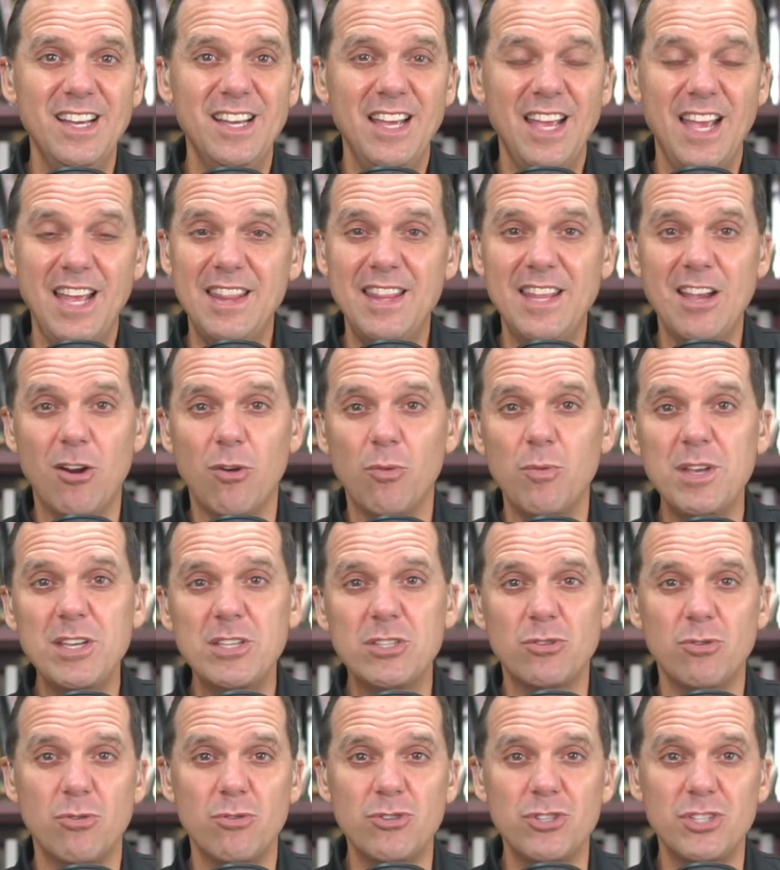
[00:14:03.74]
and their
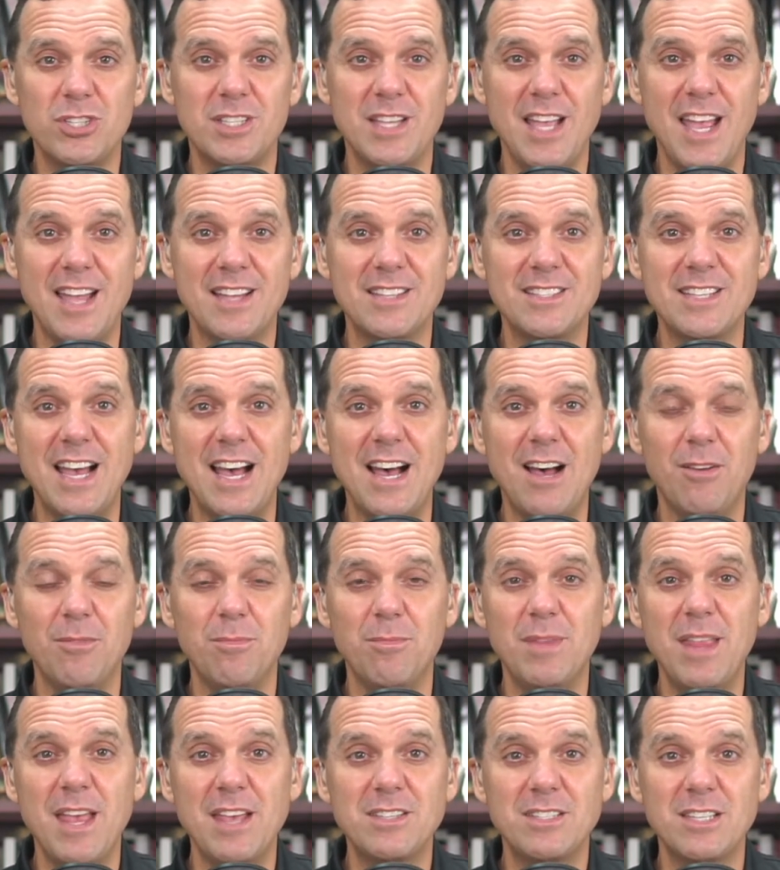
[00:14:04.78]
research stands
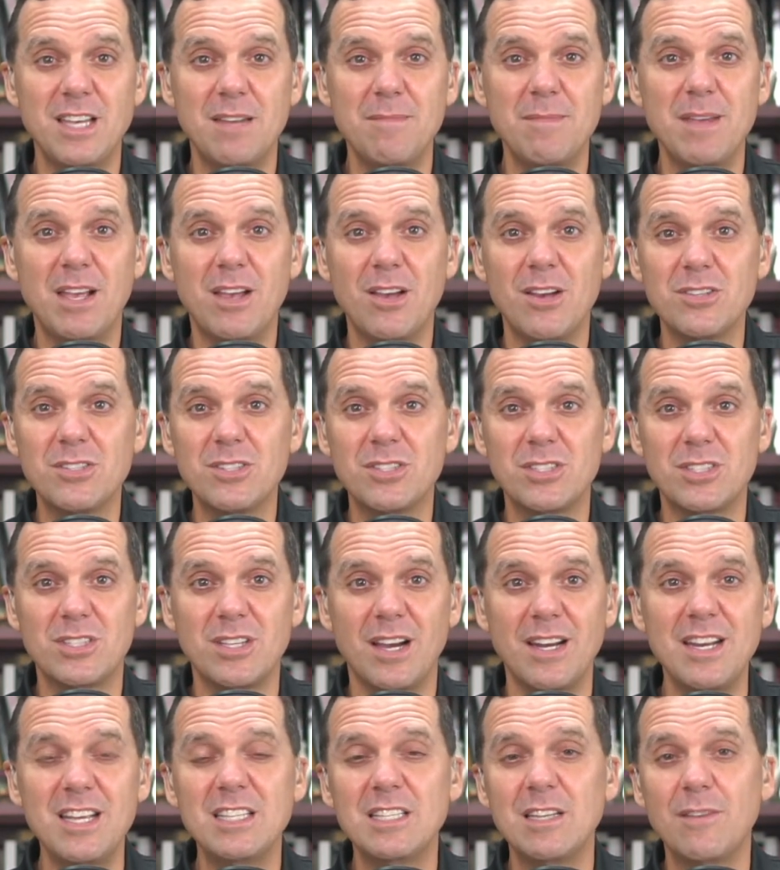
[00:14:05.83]
out, they said, because
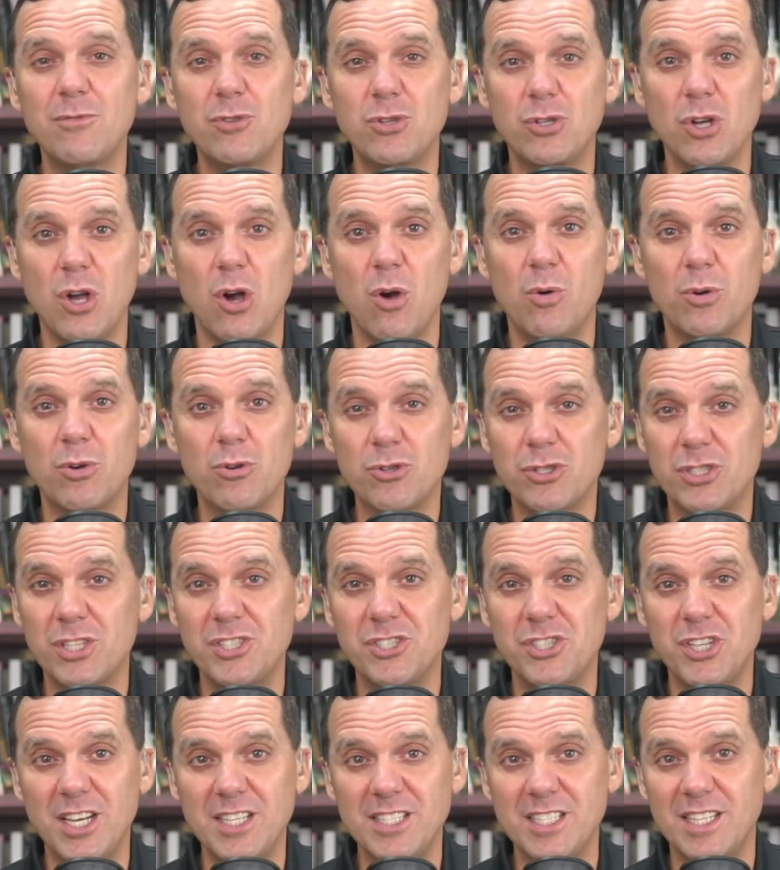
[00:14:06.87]
studies have shown or
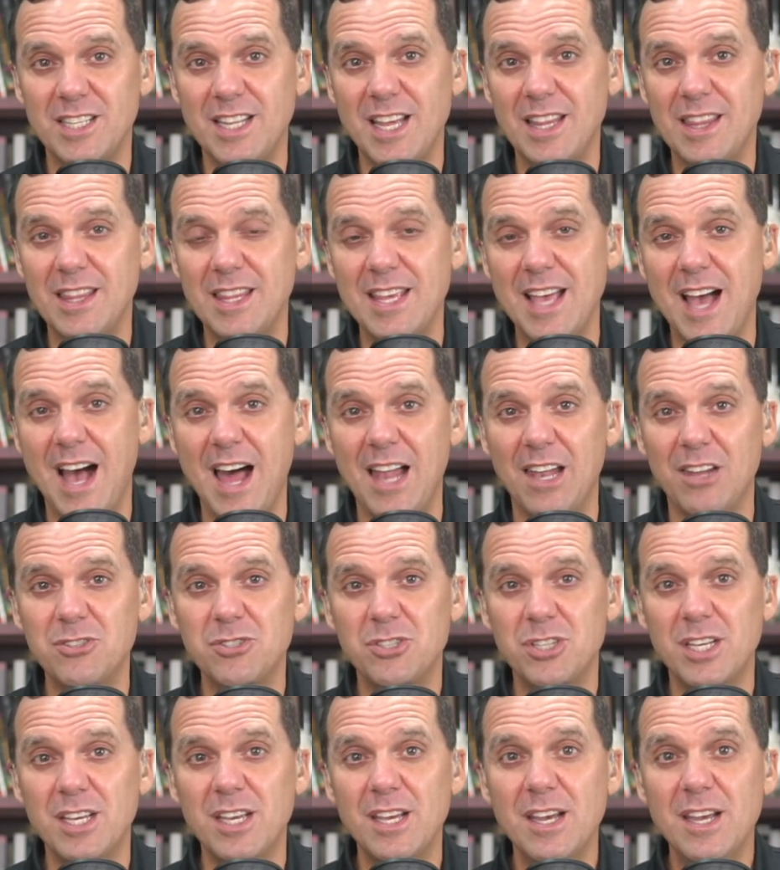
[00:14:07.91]
suggested that
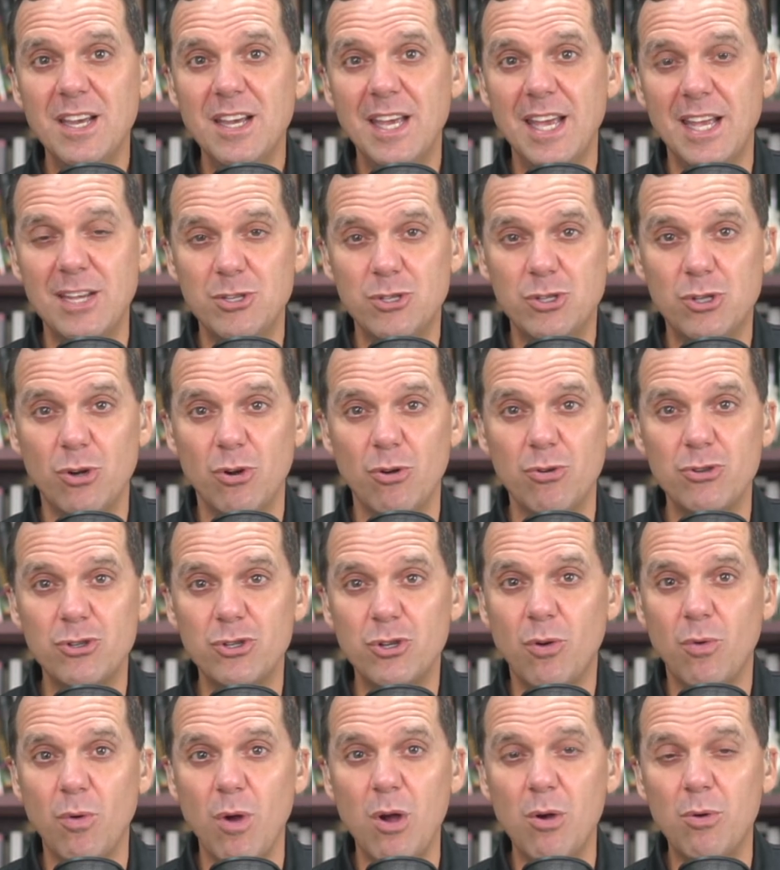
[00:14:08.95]
theology and
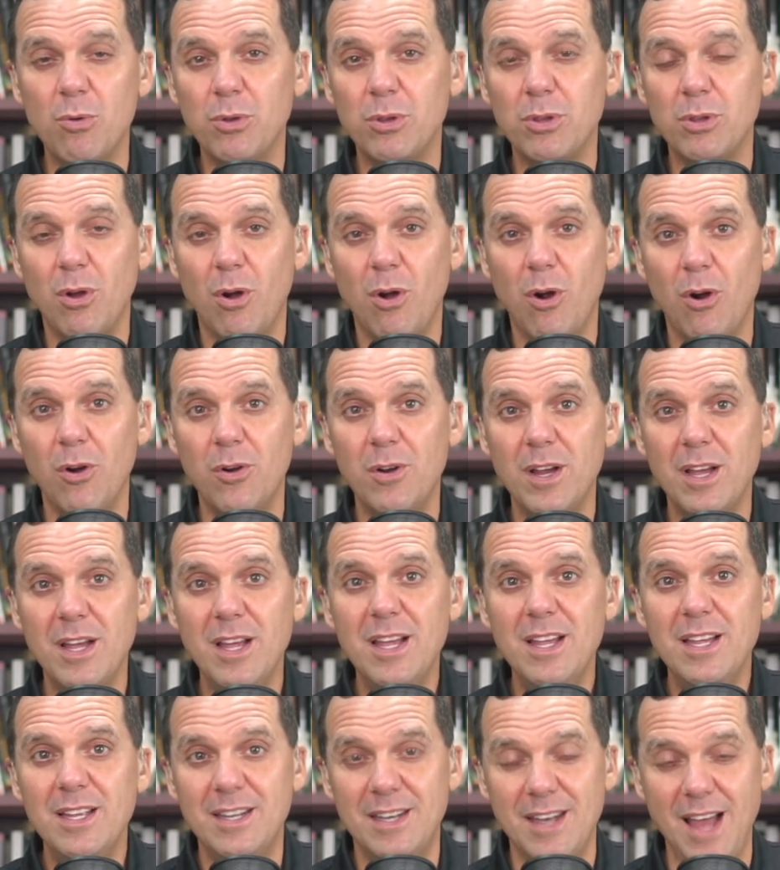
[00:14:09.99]
church growth are
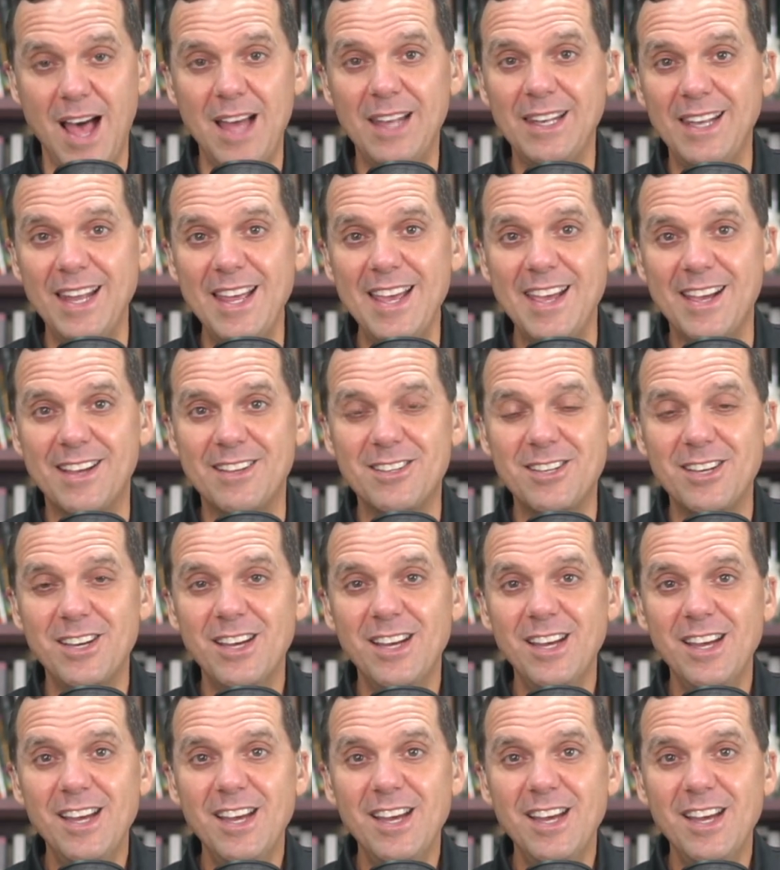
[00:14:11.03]
not linked.